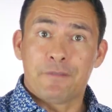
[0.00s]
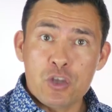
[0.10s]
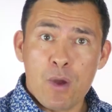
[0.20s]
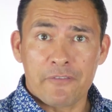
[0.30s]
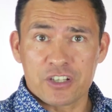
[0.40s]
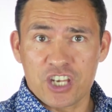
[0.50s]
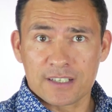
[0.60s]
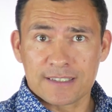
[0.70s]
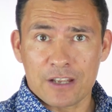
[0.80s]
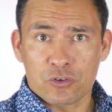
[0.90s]
If you haven't
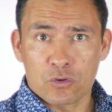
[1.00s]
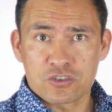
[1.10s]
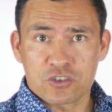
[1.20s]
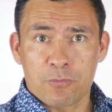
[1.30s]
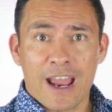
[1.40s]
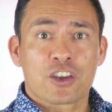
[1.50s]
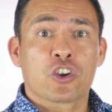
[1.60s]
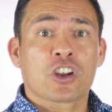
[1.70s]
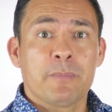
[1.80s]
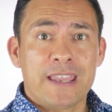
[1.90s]
checked out Nordstrom Rack,
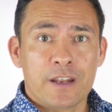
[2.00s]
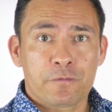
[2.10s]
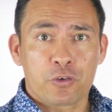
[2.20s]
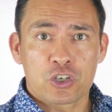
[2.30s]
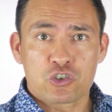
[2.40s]
you're gonna be in for a